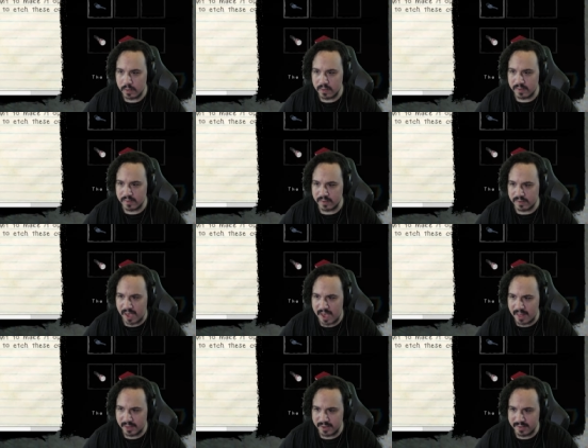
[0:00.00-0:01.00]
This is
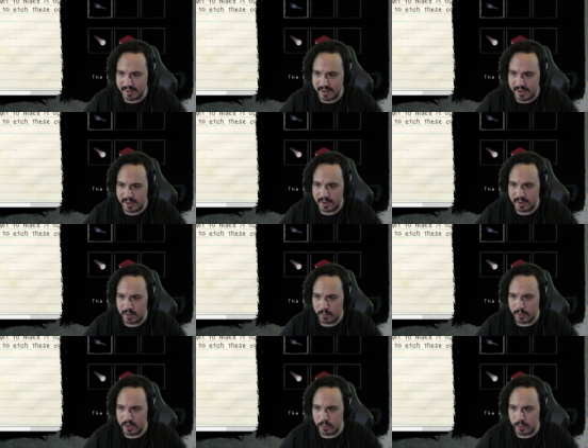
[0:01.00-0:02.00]
hell, isn't it?
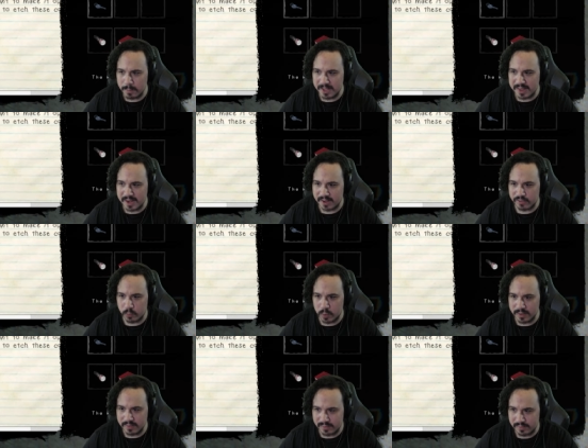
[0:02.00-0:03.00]
We knew we'd be the next
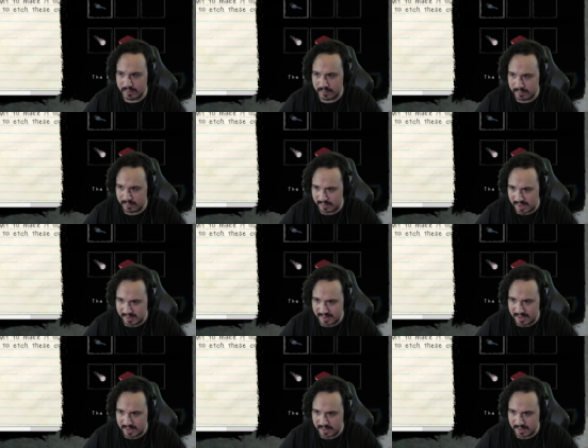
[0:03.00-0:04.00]
ones
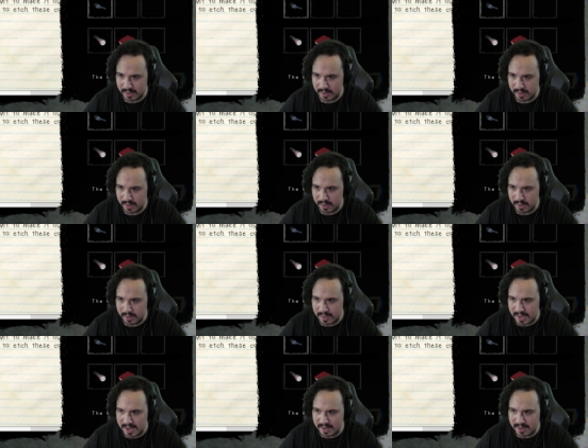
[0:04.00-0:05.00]
sent in.
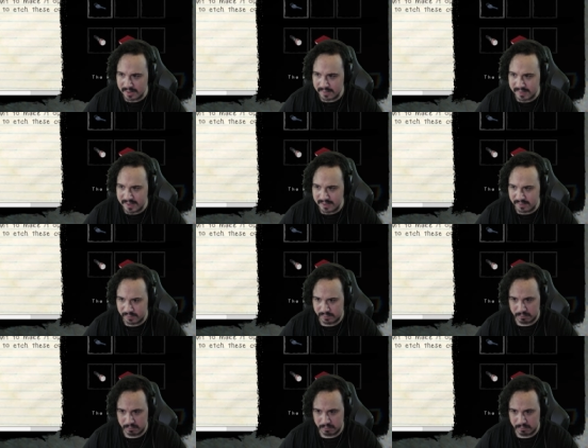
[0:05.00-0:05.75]
They handed us these,